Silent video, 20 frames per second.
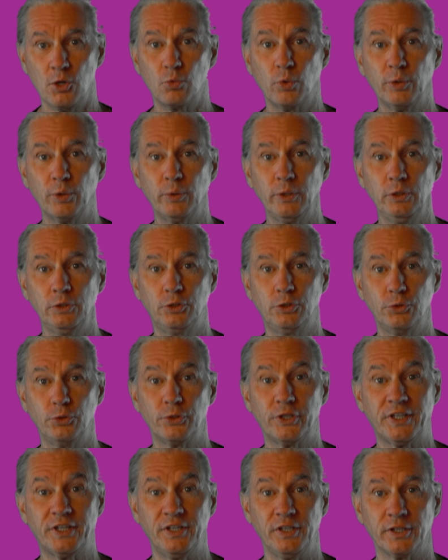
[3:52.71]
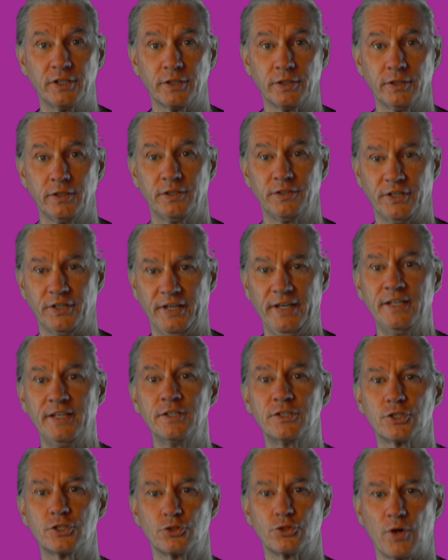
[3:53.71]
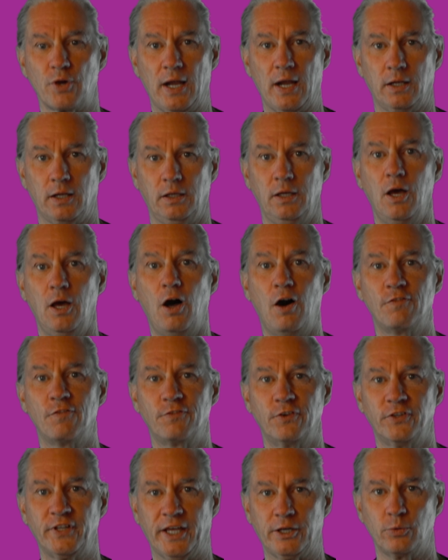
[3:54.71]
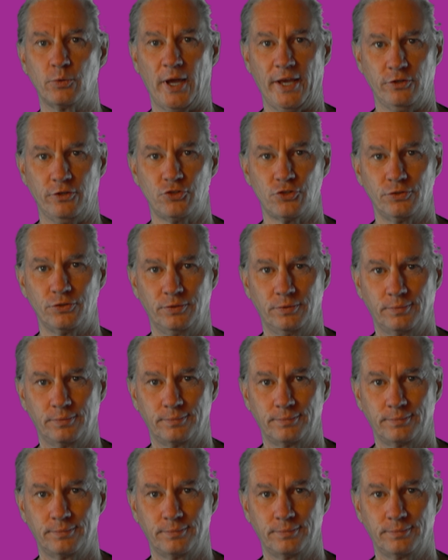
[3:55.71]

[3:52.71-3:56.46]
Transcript: we will do here the integral of an equation.